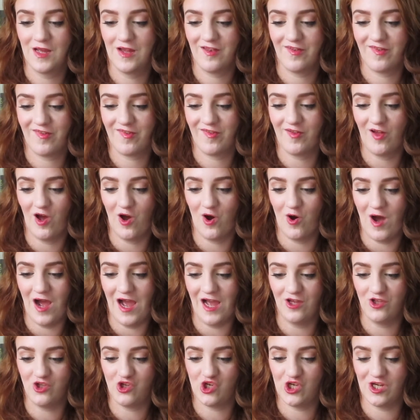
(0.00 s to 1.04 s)
So
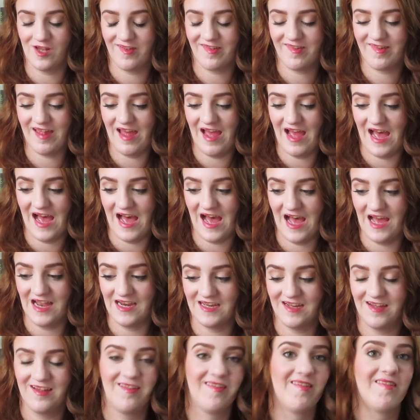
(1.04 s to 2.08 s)
I just
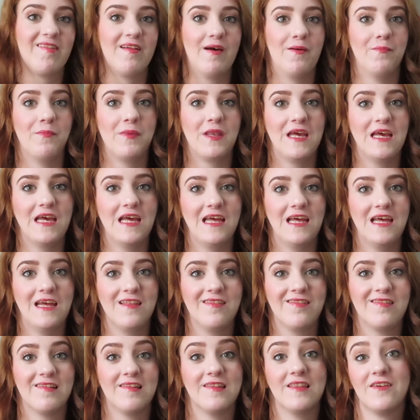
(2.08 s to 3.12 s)
had
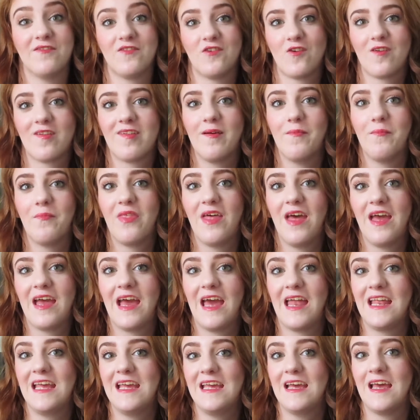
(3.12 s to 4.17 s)
somebody deliver something,
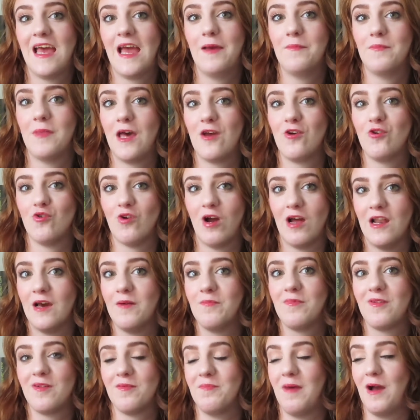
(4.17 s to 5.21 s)
and he came like right
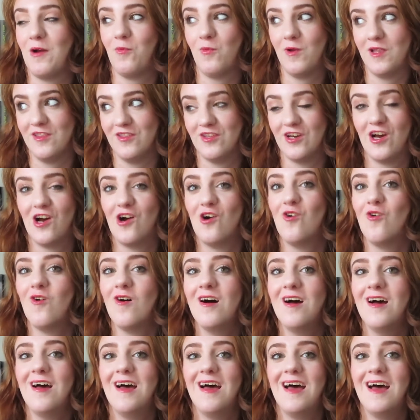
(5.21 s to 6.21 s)
up to my window